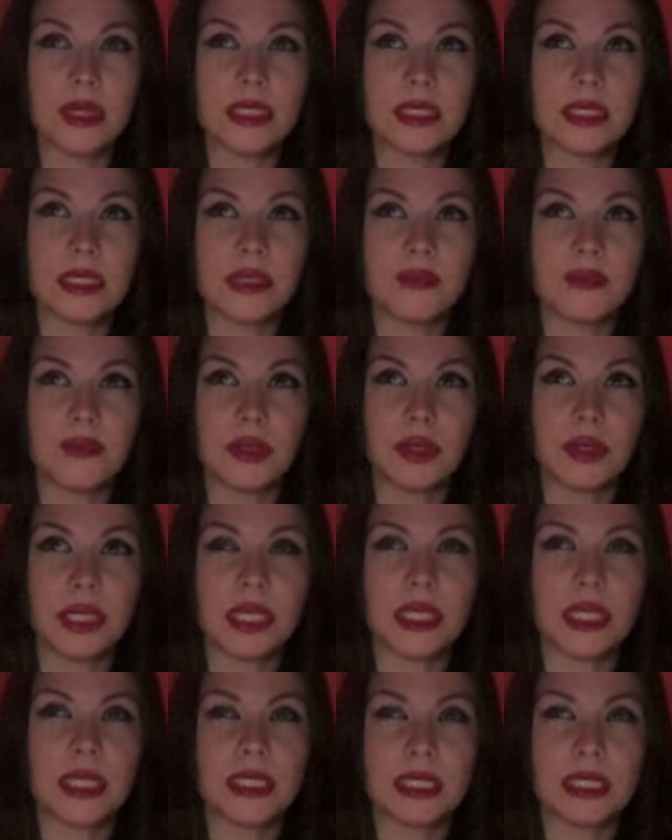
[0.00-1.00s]
is a
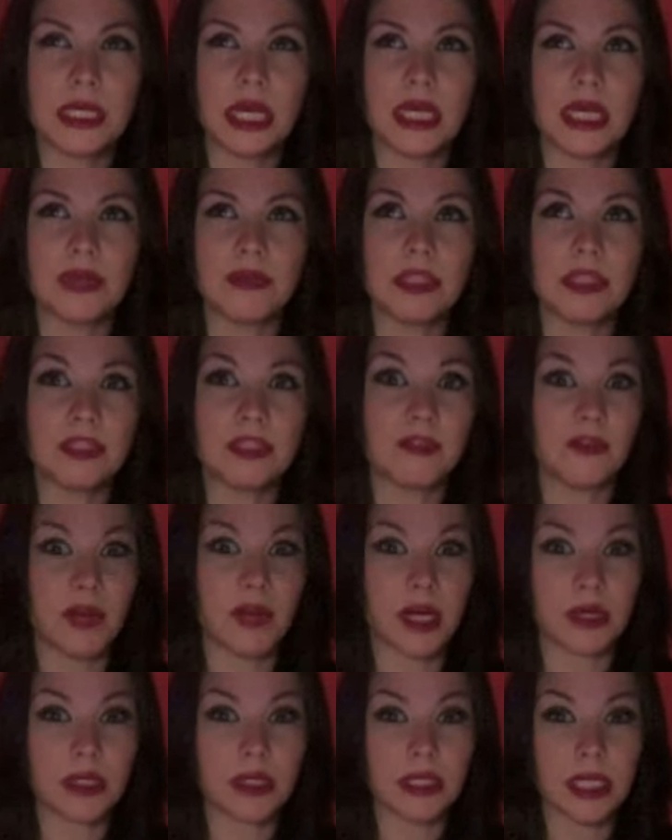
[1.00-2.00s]
very, it's a
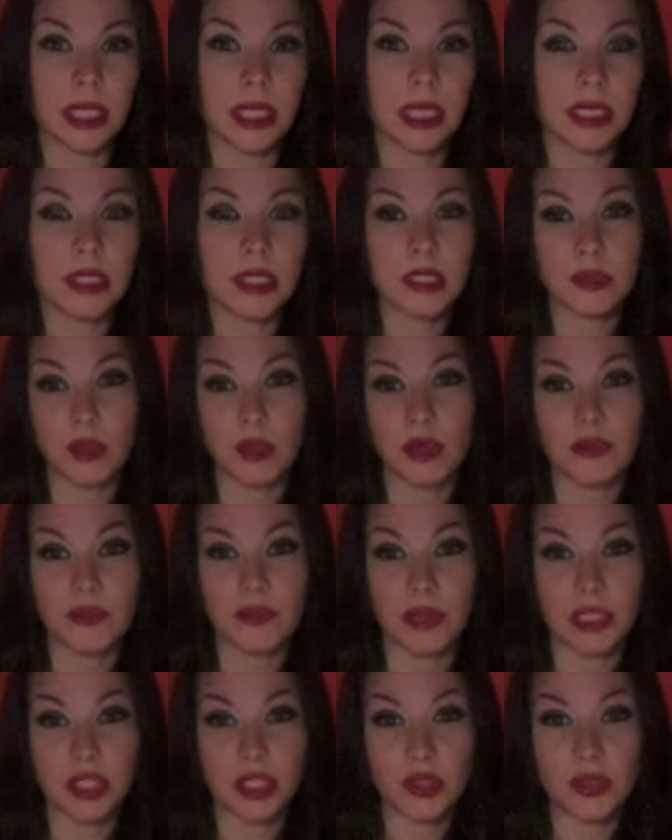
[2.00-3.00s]
fire sign. It's more
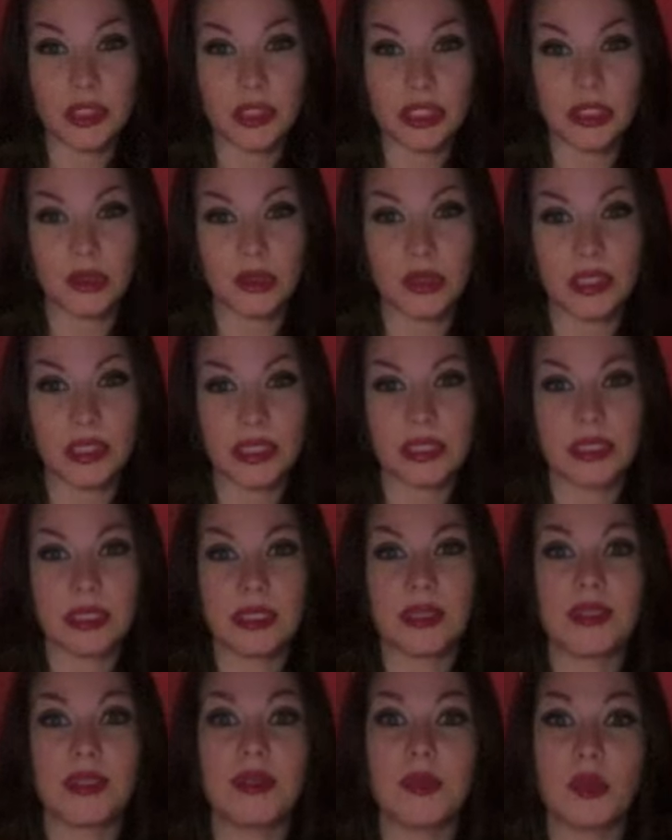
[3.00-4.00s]
adventurous. So it's,
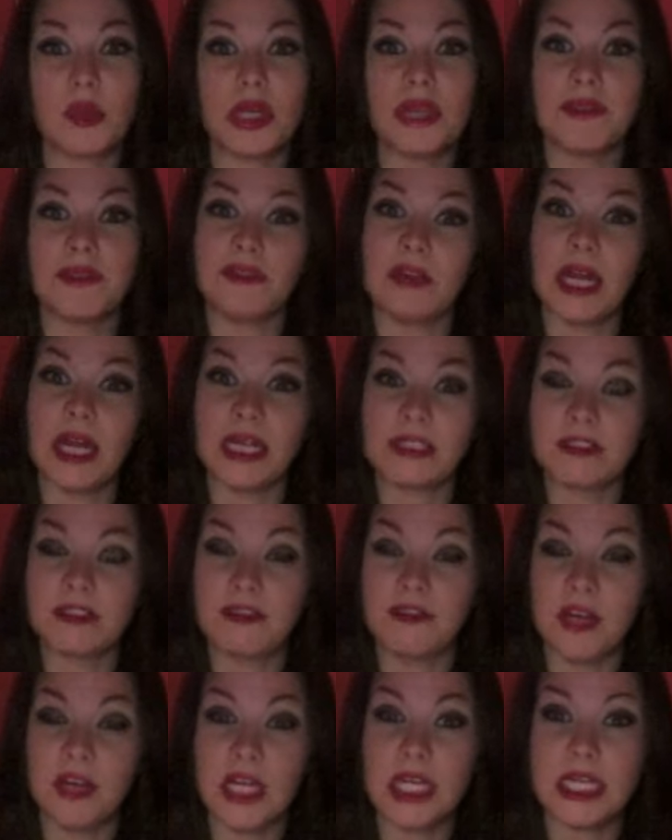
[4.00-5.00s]
what it finds
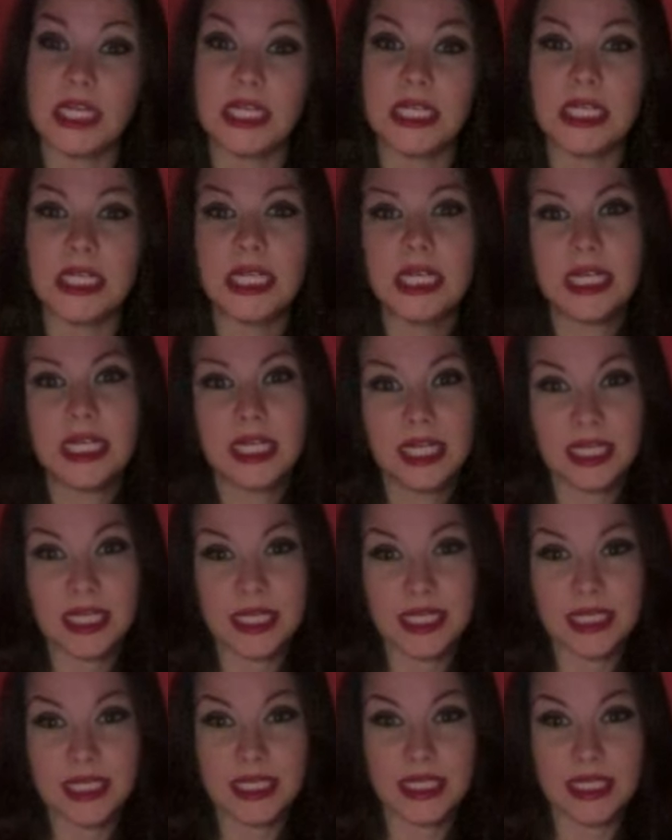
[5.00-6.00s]
fun
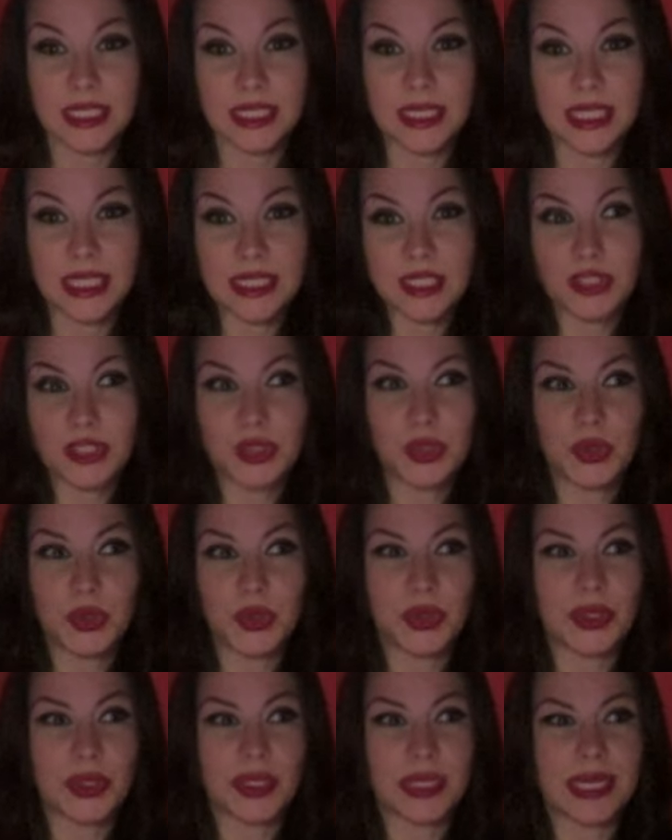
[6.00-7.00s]
is, let's
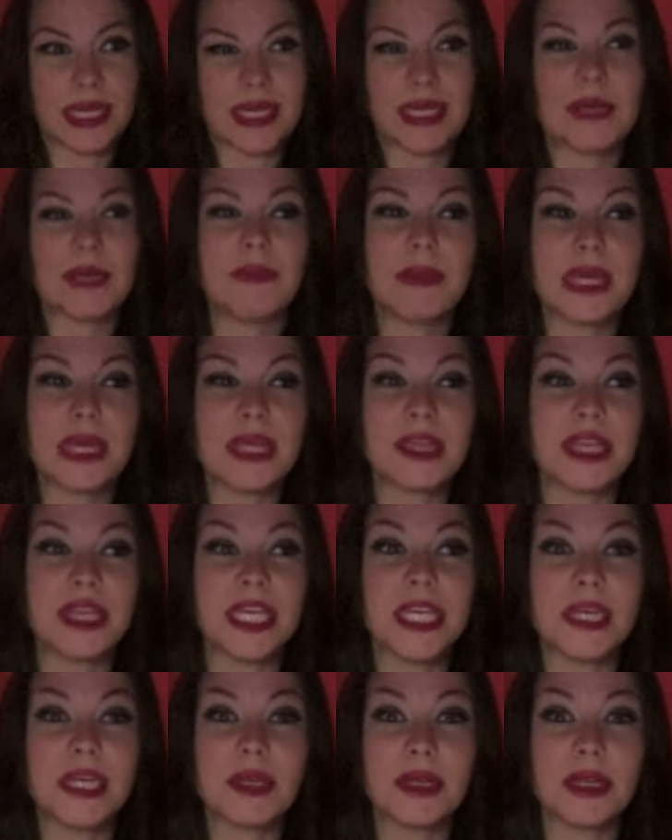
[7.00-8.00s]
do, like, it may
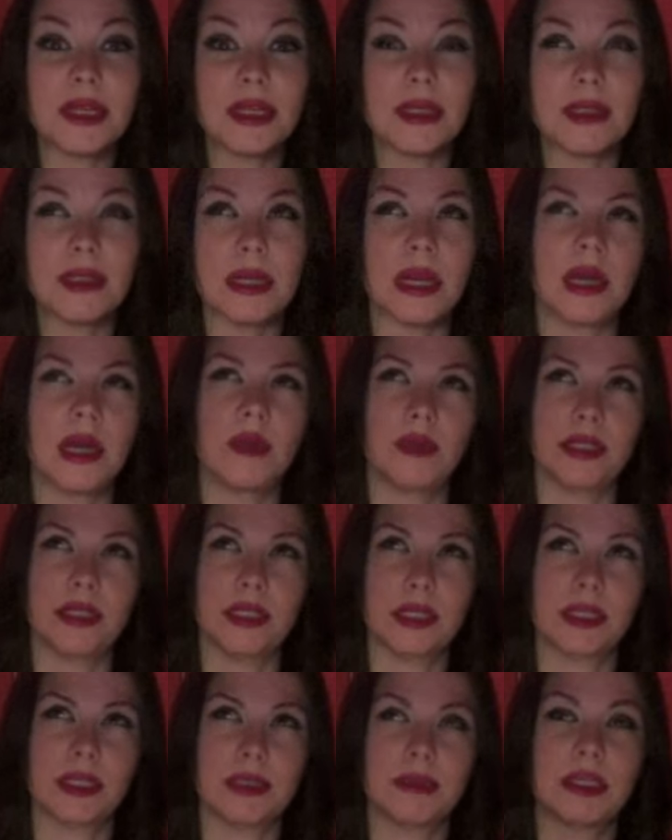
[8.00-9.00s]
think, like, how do I
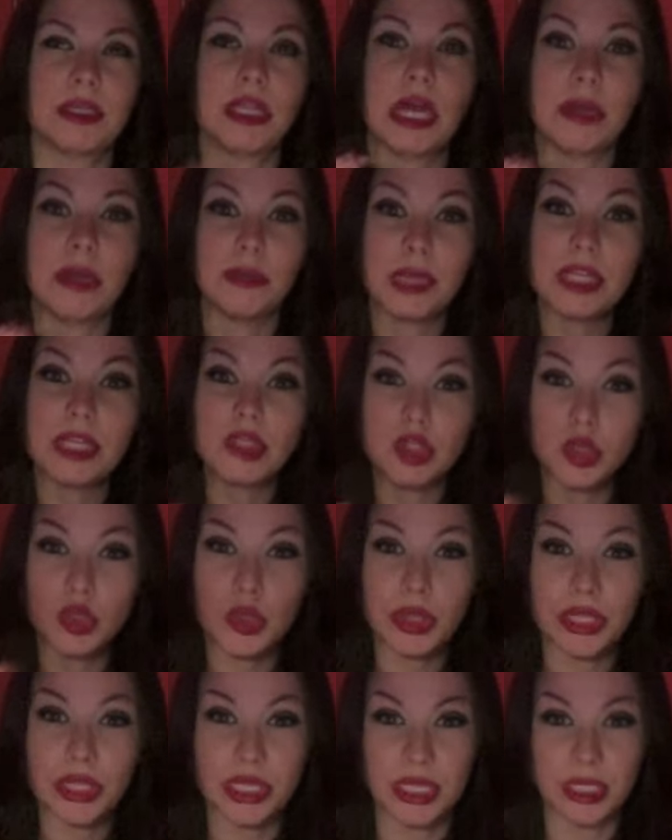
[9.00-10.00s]
say this? It may do
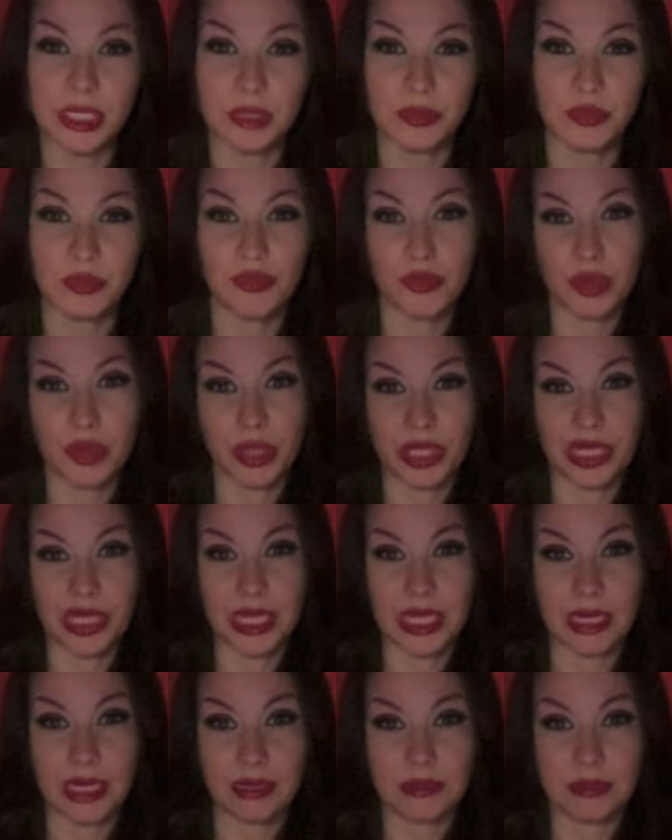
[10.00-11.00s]
things before
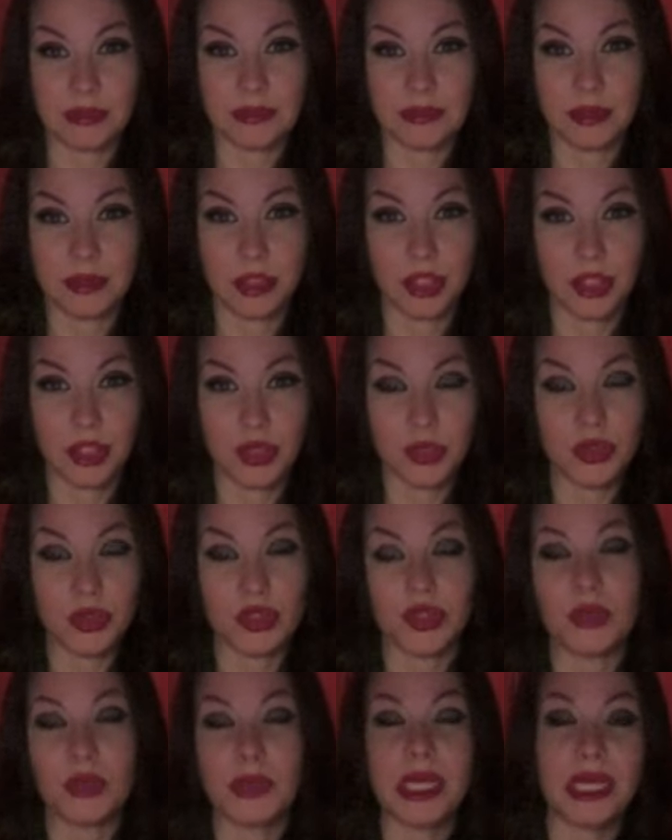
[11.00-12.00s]
thinking, you know.
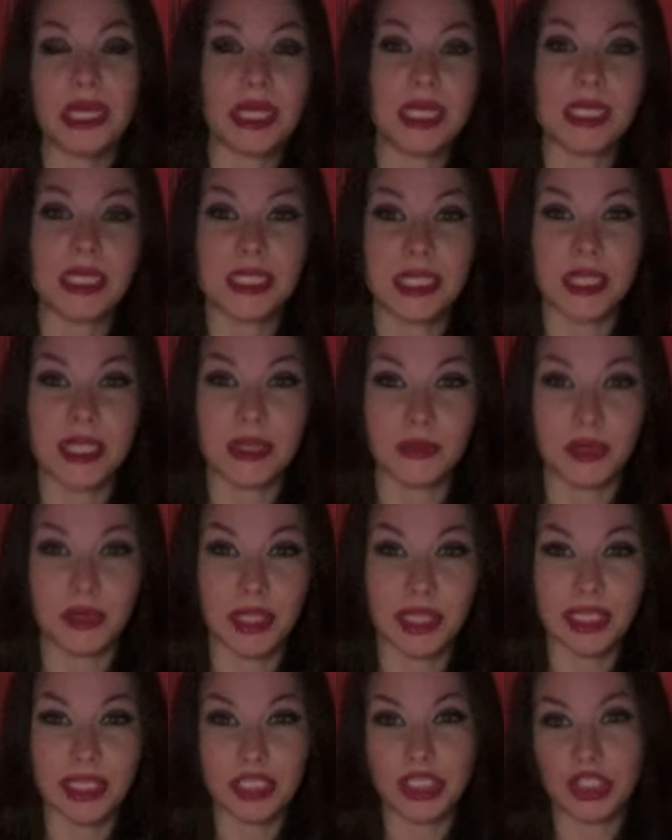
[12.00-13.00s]
So you may get into
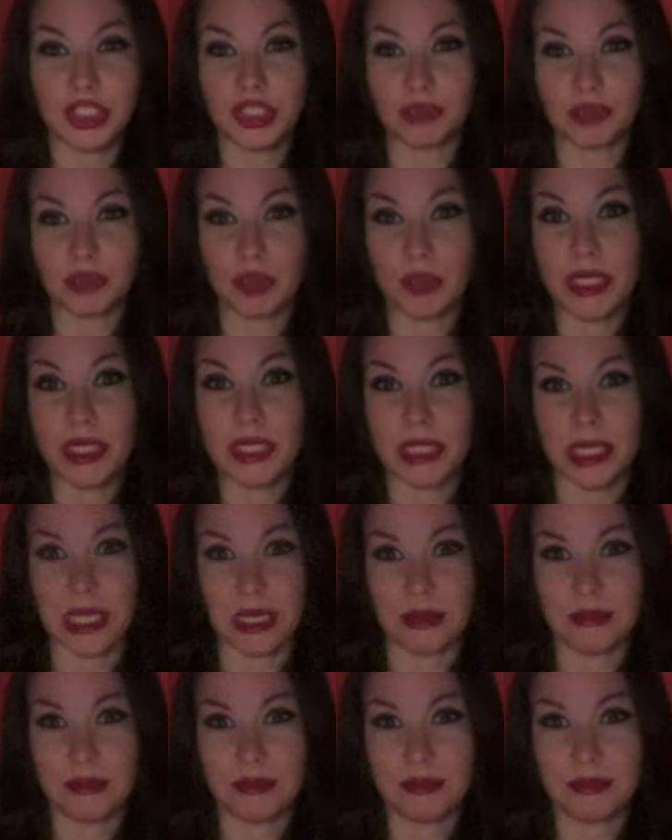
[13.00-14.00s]
relationships
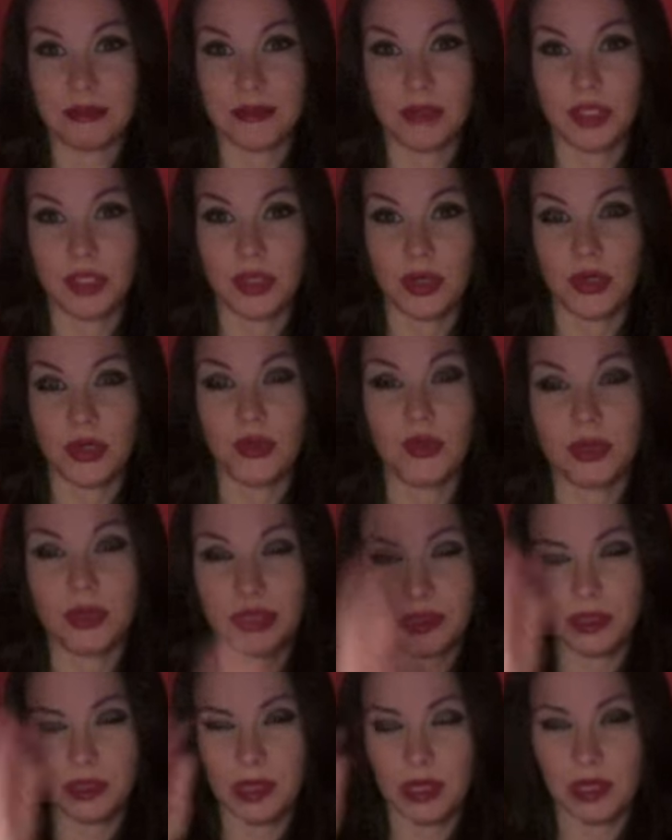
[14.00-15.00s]
quickly, you know,
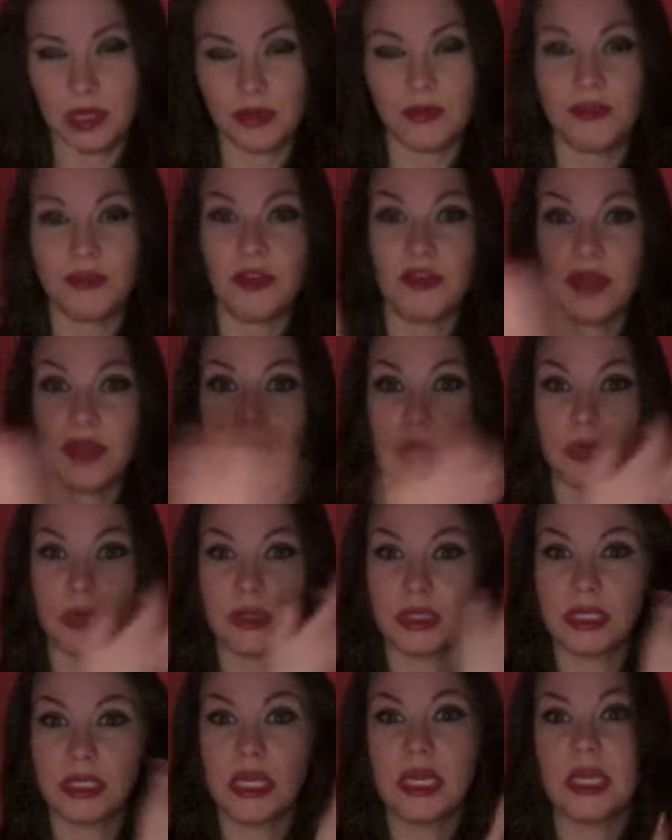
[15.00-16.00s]
with the fifth
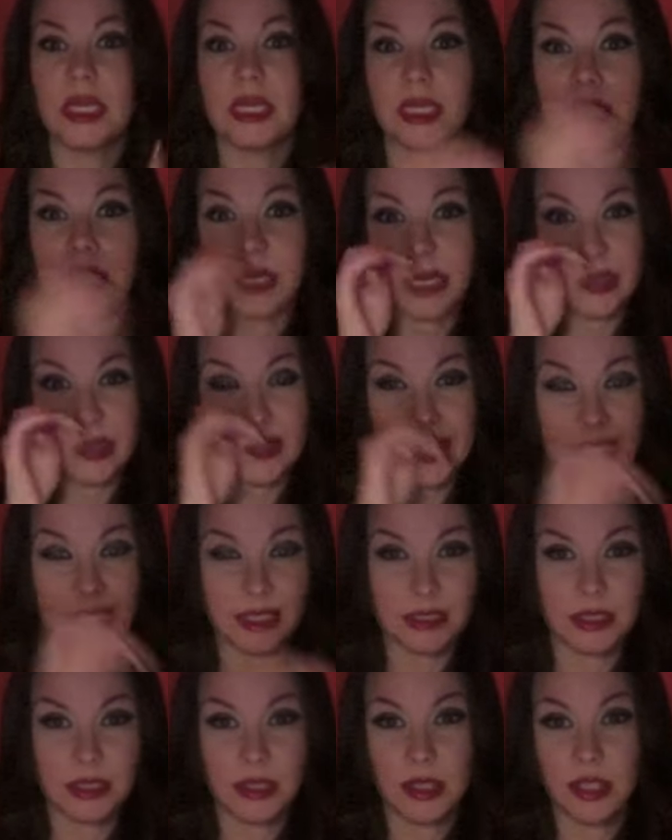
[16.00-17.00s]
house in
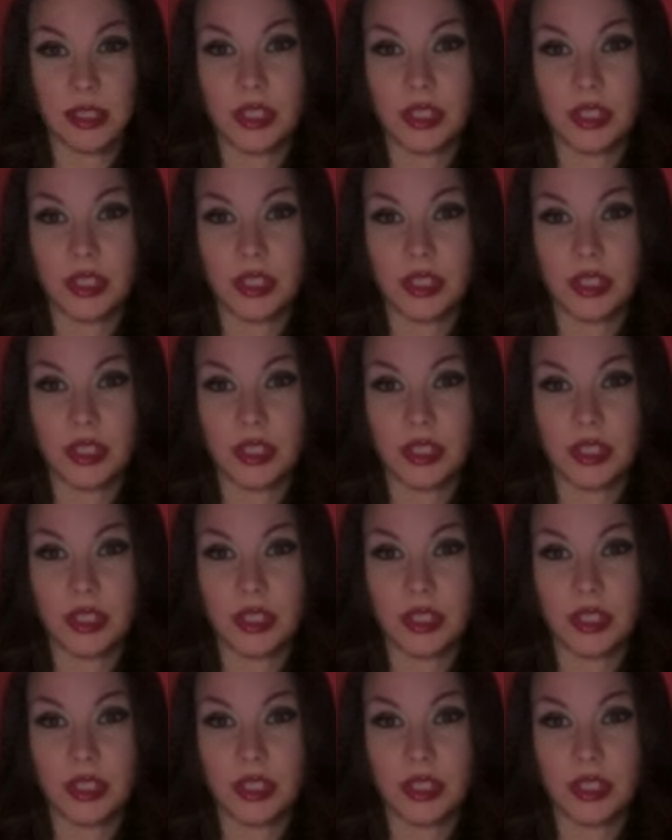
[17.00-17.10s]
Aries.